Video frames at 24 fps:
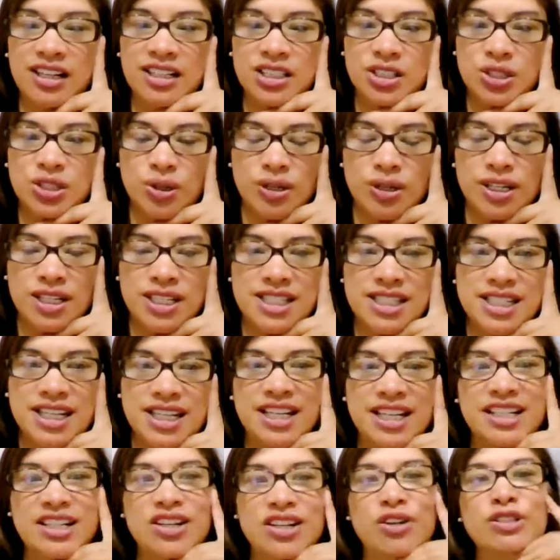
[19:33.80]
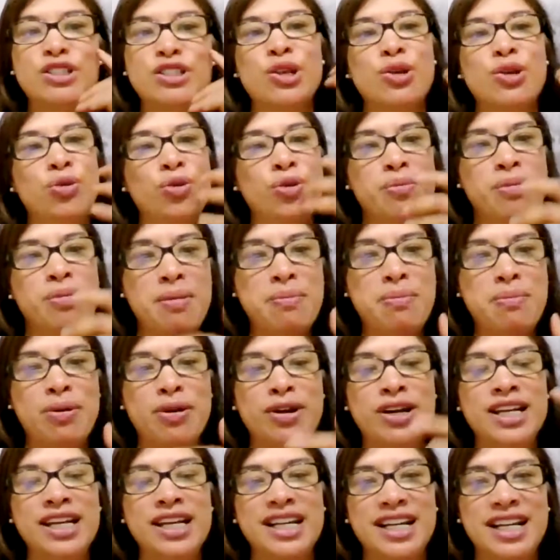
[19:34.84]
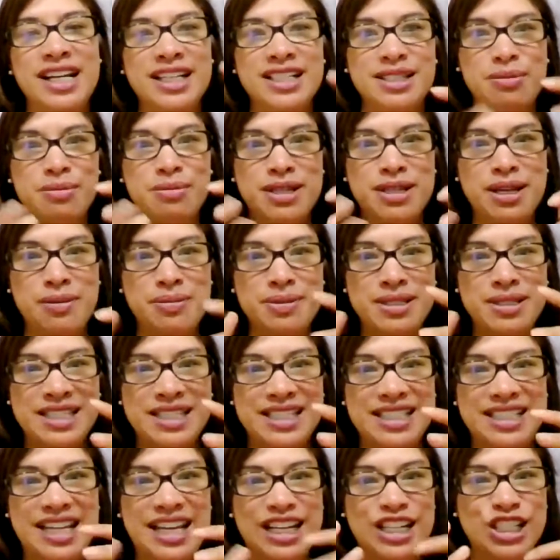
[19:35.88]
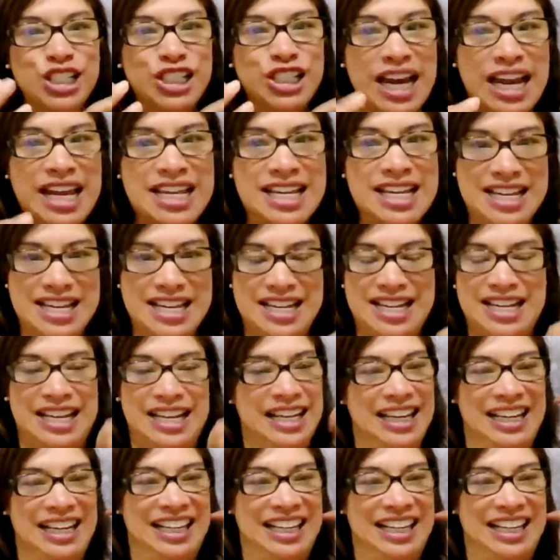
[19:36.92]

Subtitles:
Shauna said, goes through my body and I sometimes get shaky.